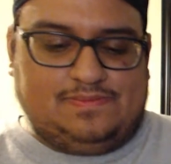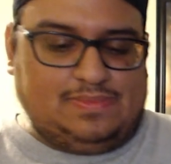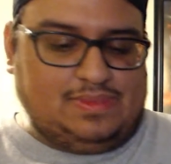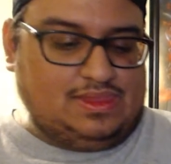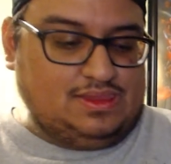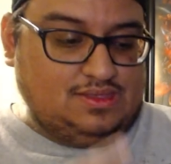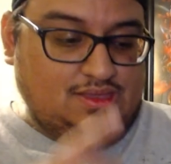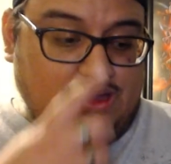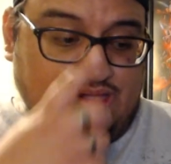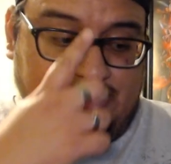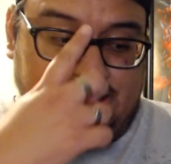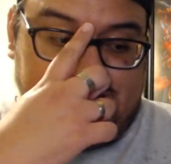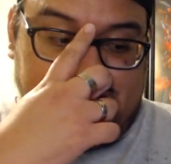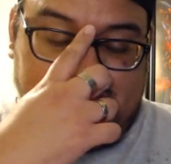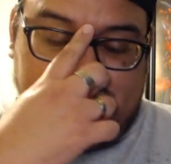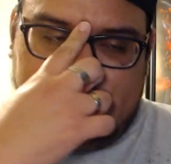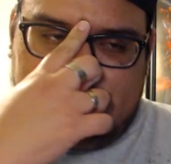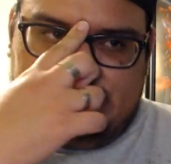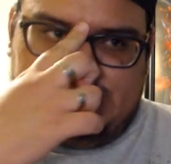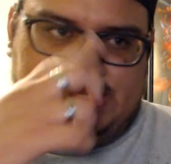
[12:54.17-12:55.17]
all right.
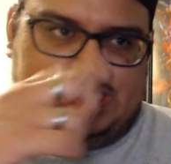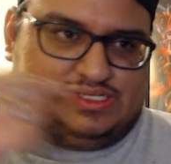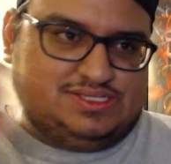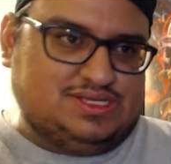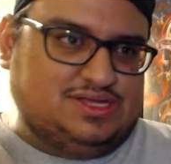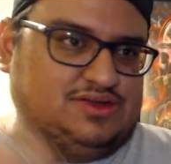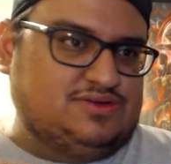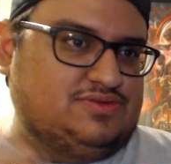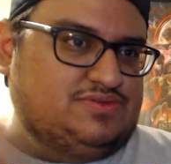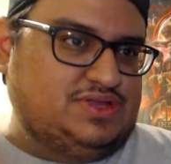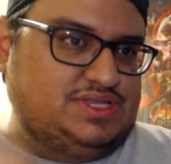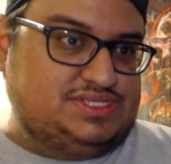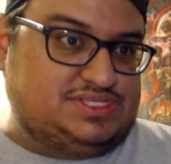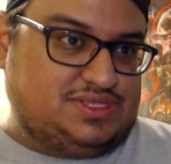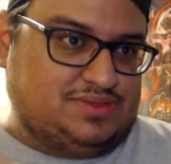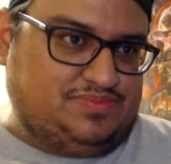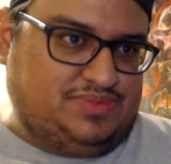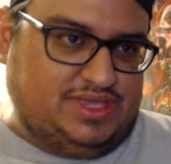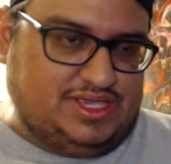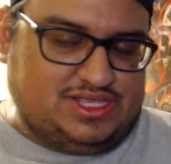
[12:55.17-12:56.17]
These are recent
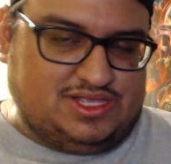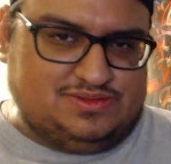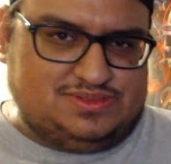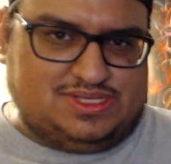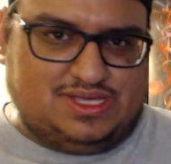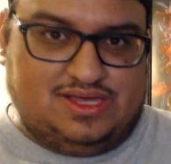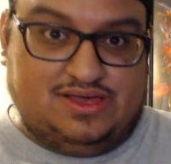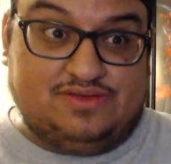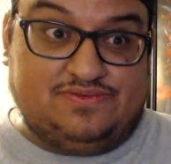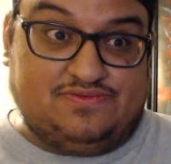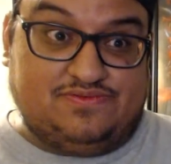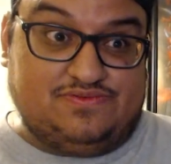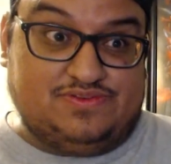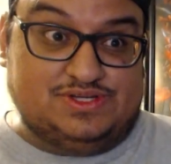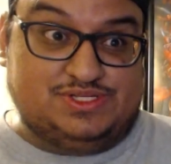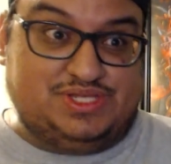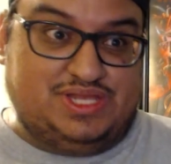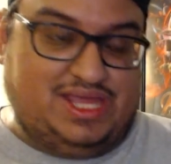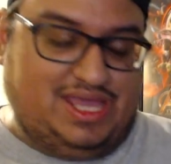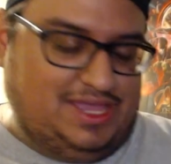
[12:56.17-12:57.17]
pickups for
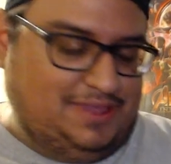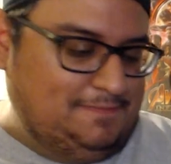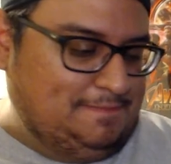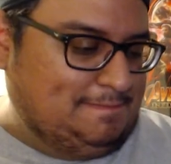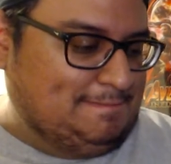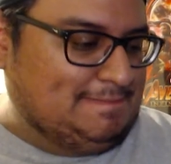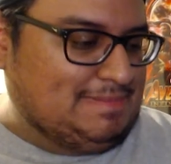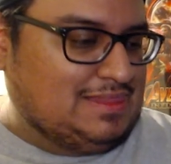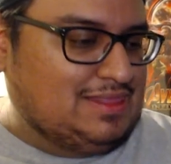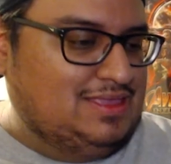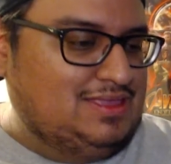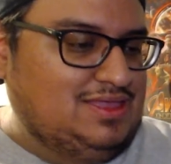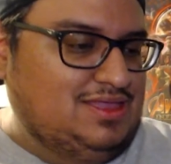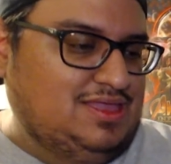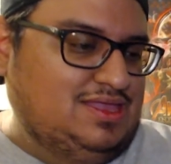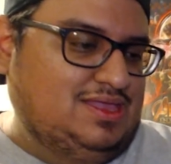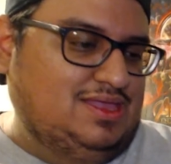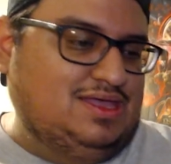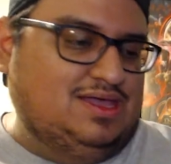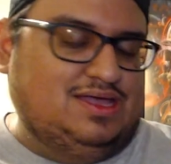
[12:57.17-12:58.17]
today.
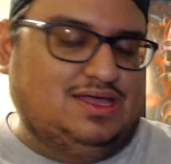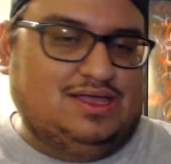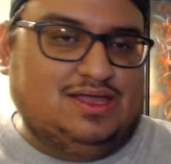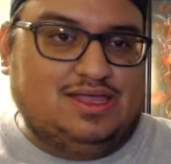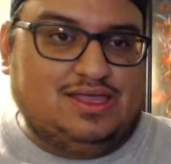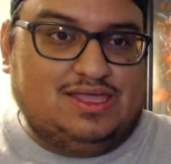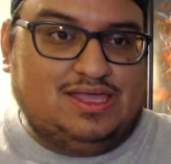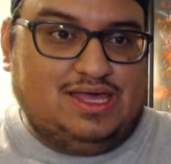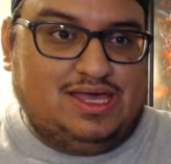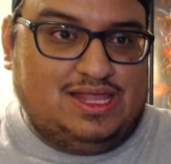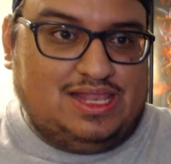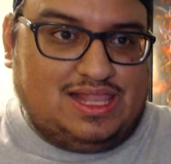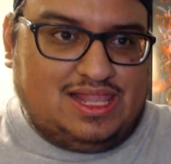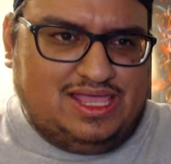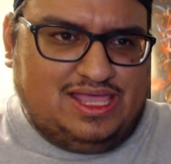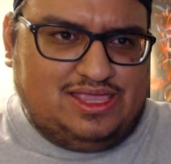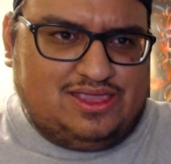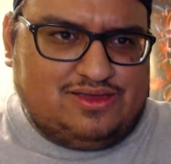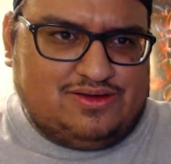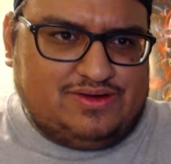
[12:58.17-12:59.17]
I got
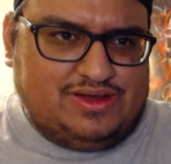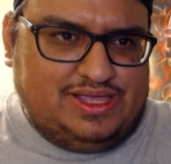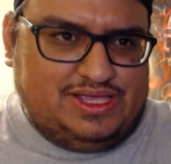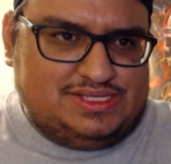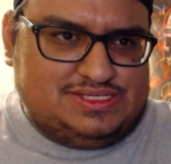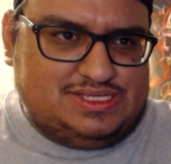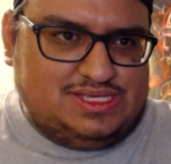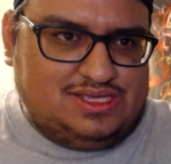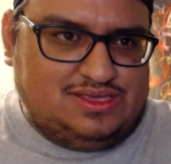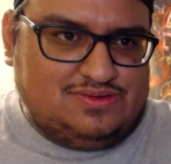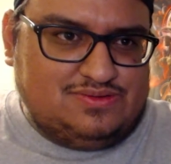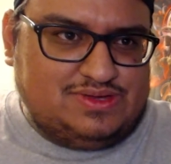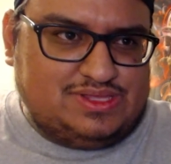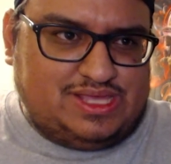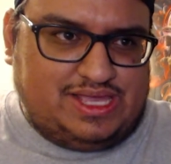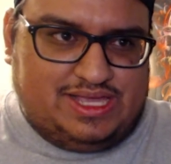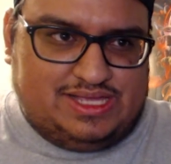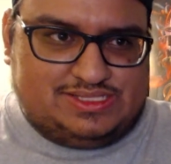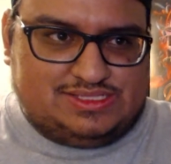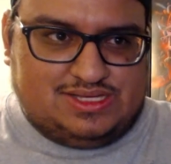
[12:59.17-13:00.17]
Like Crazy with
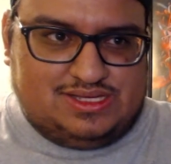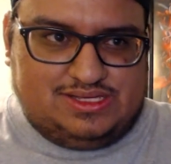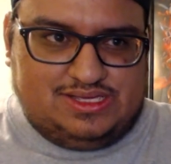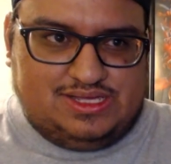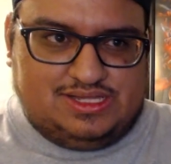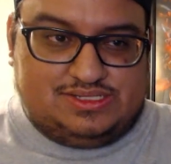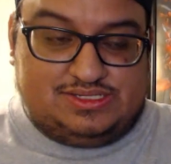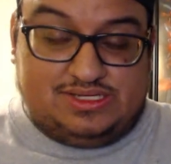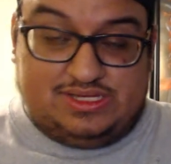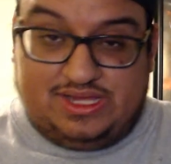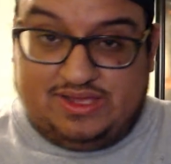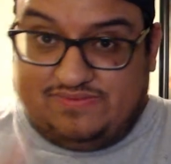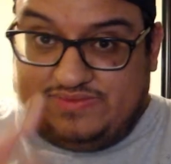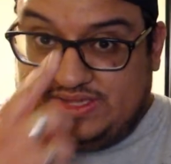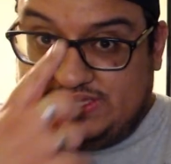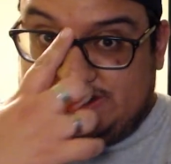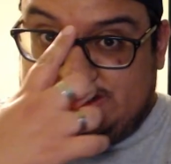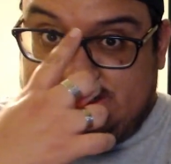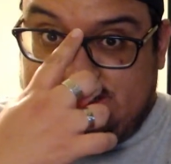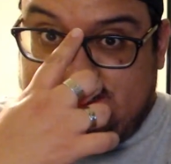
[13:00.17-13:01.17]
Anton Yelchin. Have
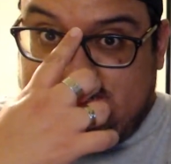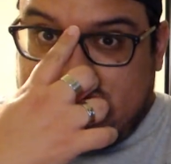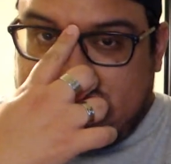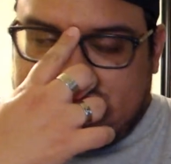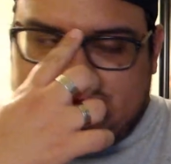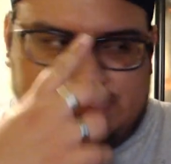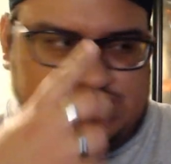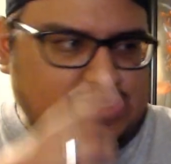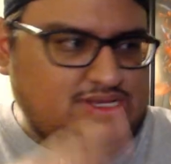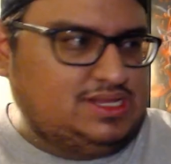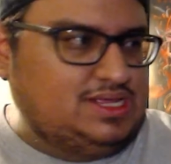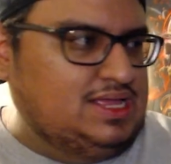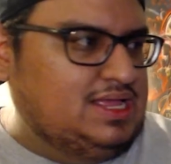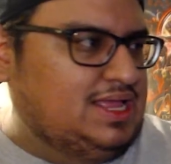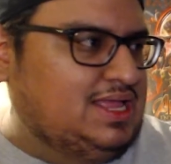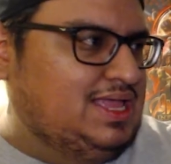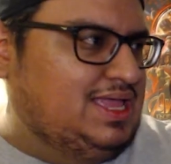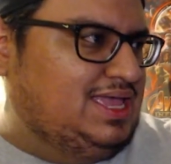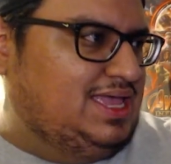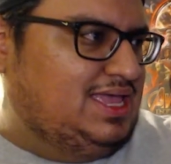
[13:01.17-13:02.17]
not seen this one.
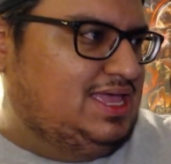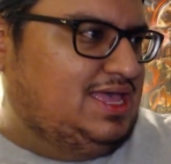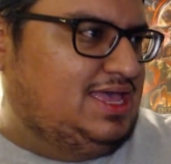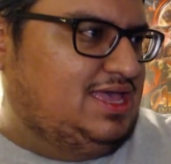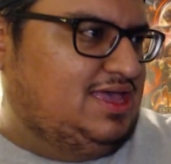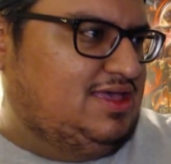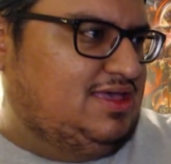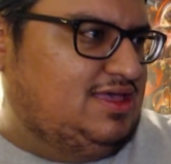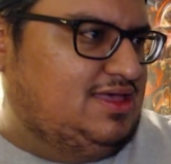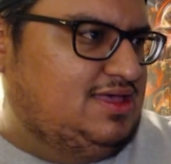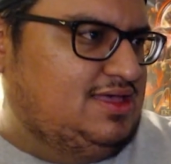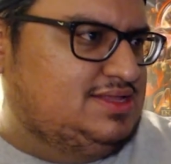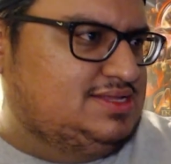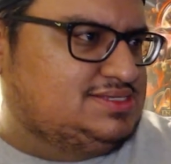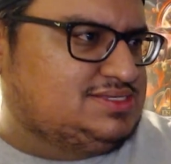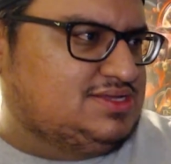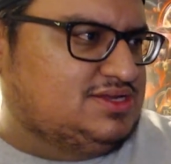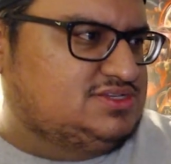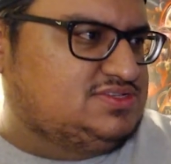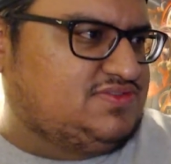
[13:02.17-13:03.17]
And it
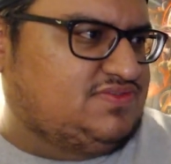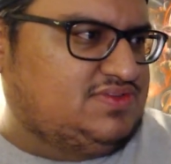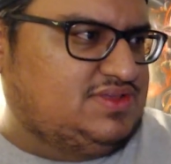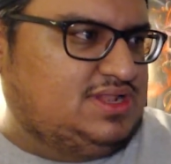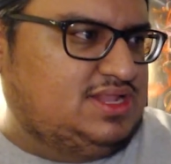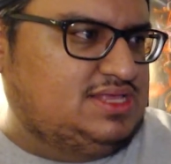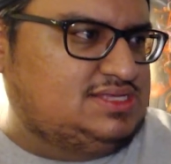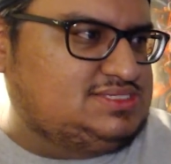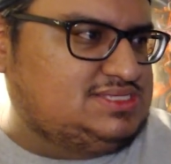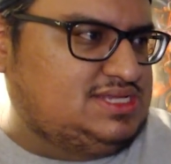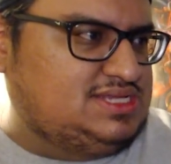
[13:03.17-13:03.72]
stars Felicity